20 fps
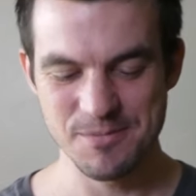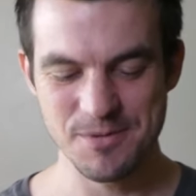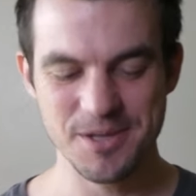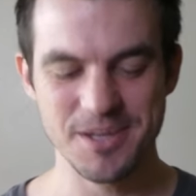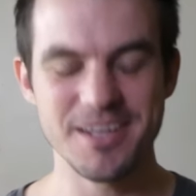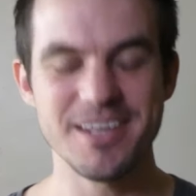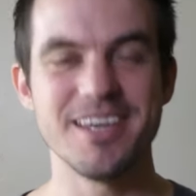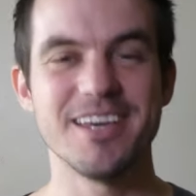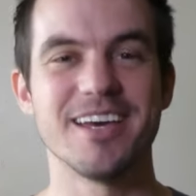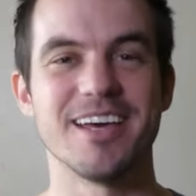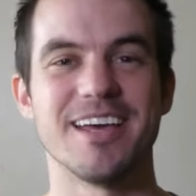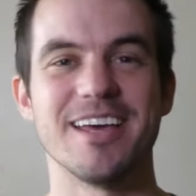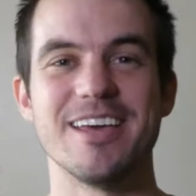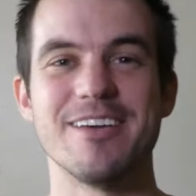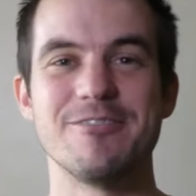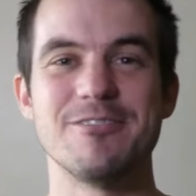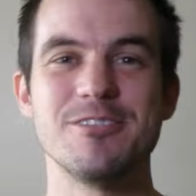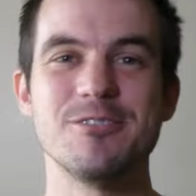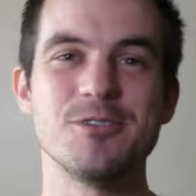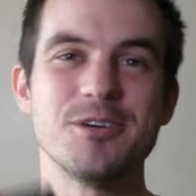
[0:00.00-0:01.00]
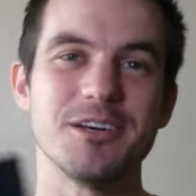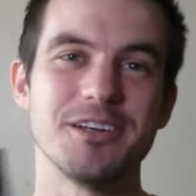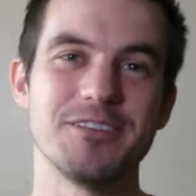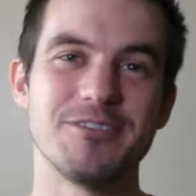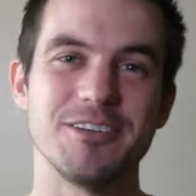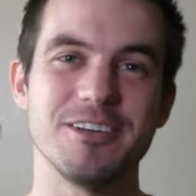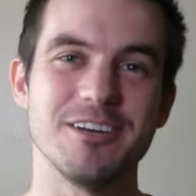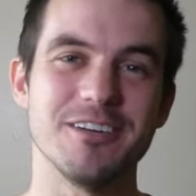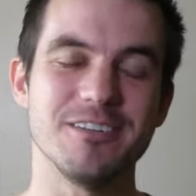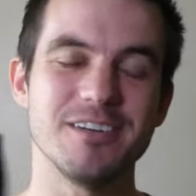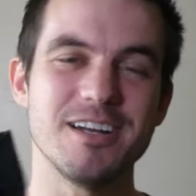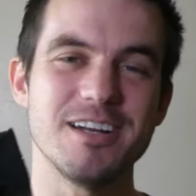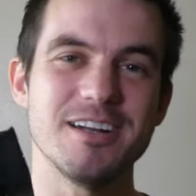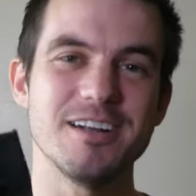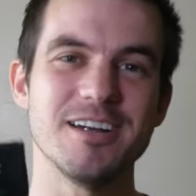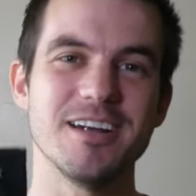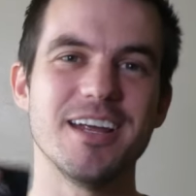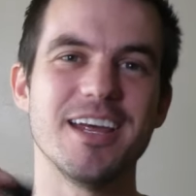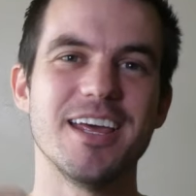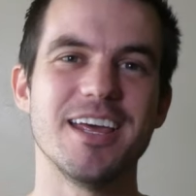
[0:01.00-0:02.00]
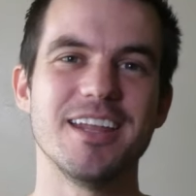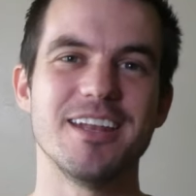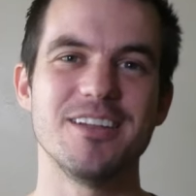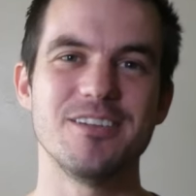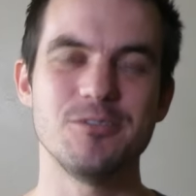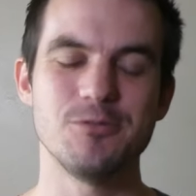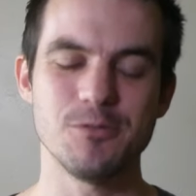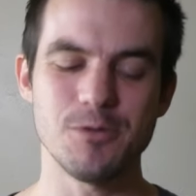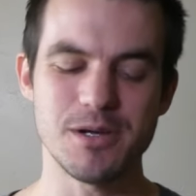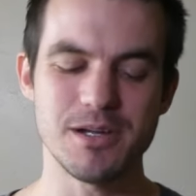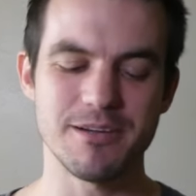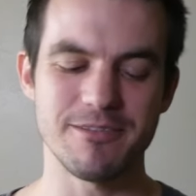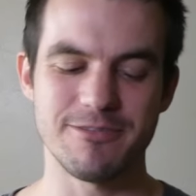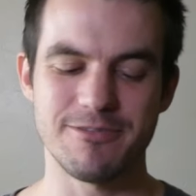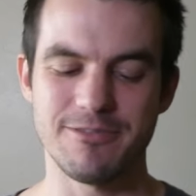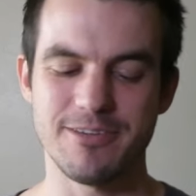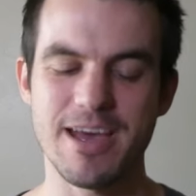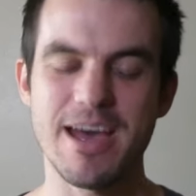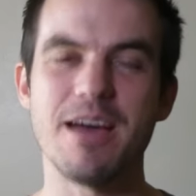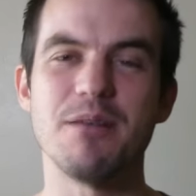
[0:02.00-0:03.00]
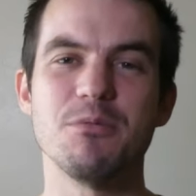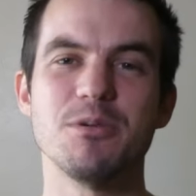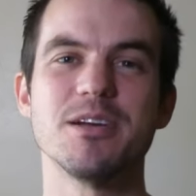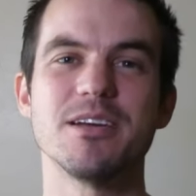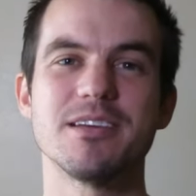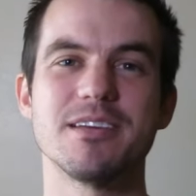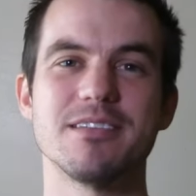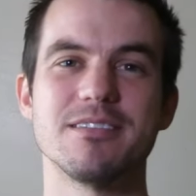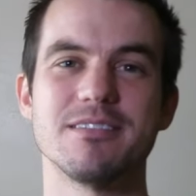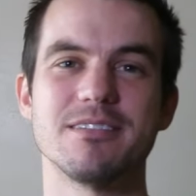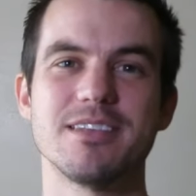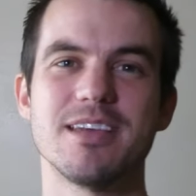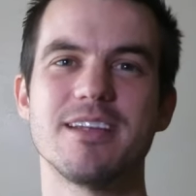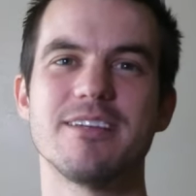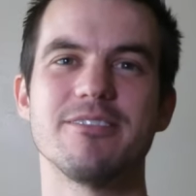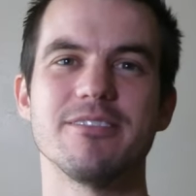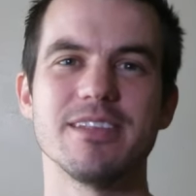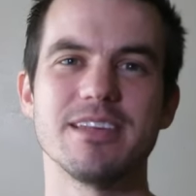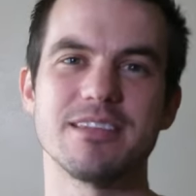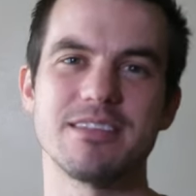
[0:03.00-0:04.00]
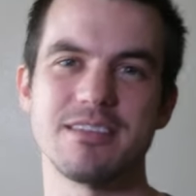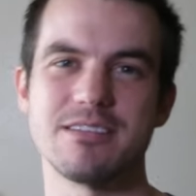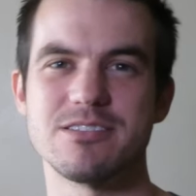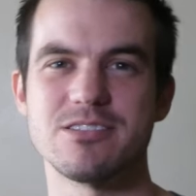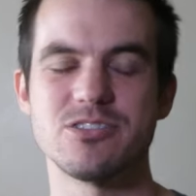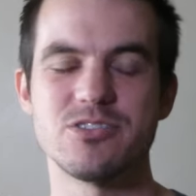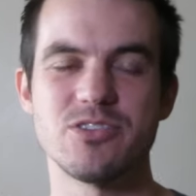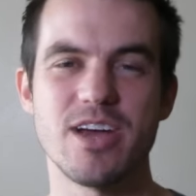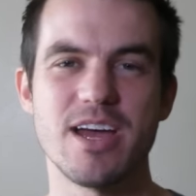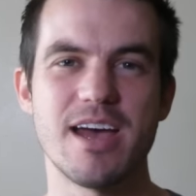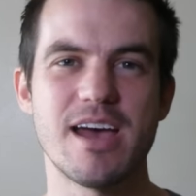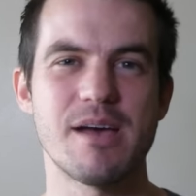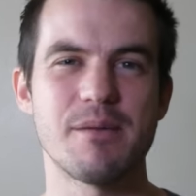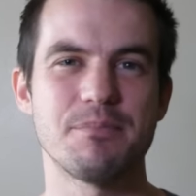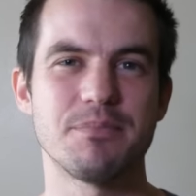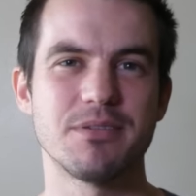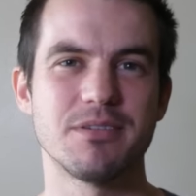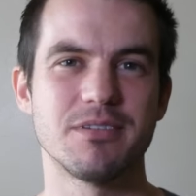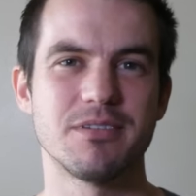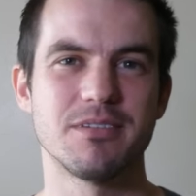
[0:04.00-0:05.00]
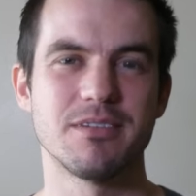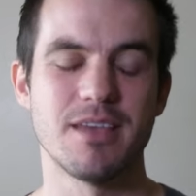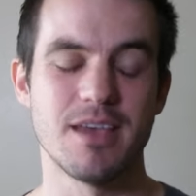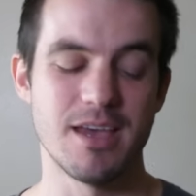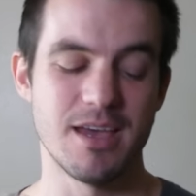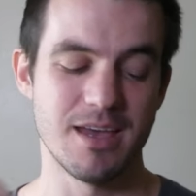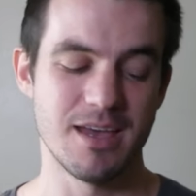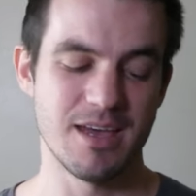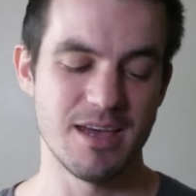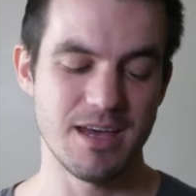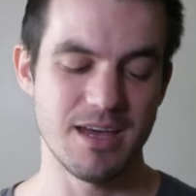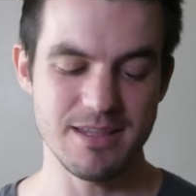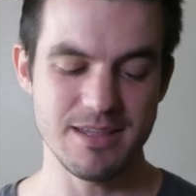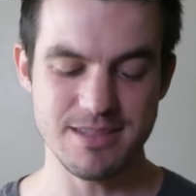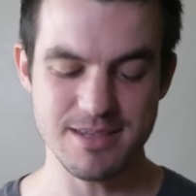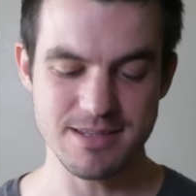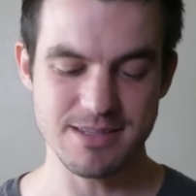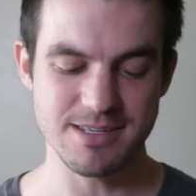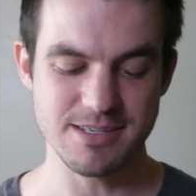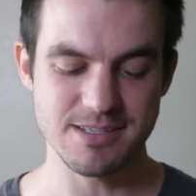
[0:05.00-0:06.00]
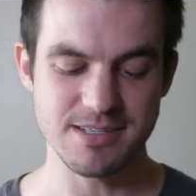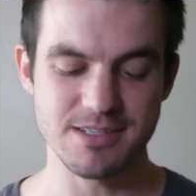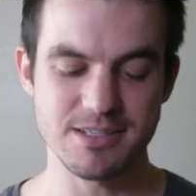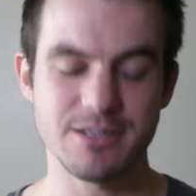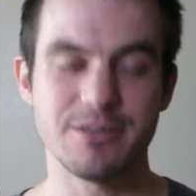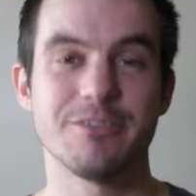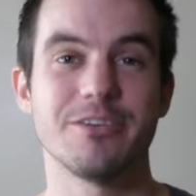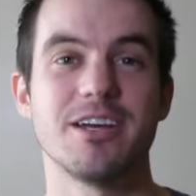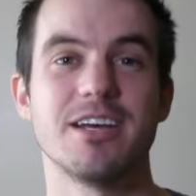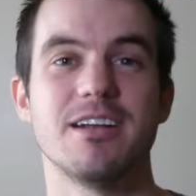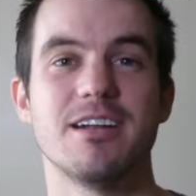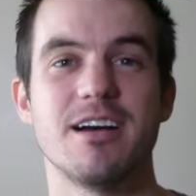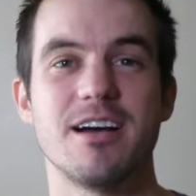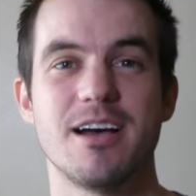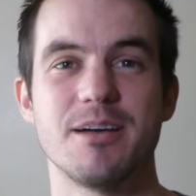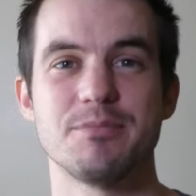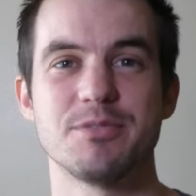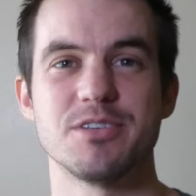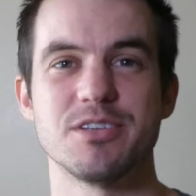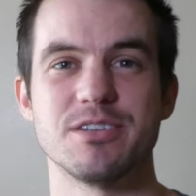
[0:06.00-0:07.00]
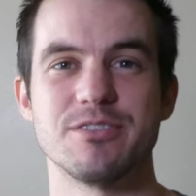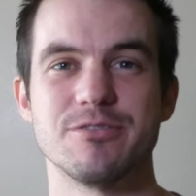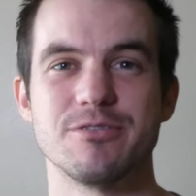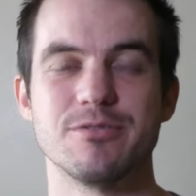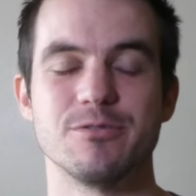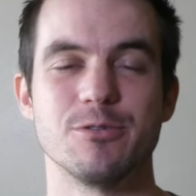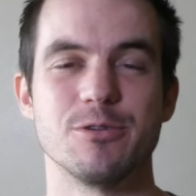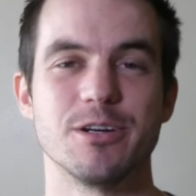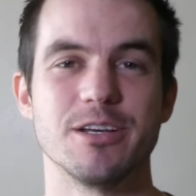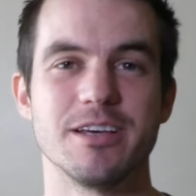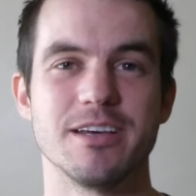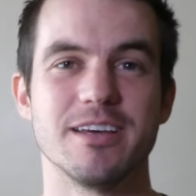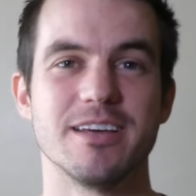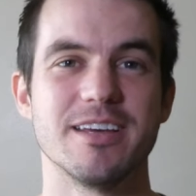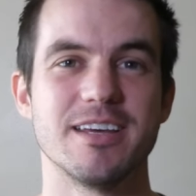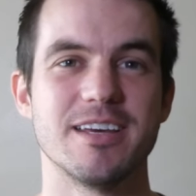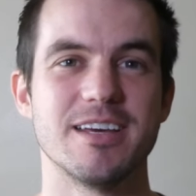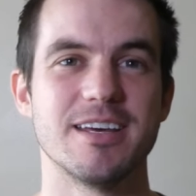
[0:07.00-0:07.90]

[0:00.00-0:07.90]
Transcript: But yeah, if you're a runner and you want fabric instead of like the straps, I think this is a great option for you.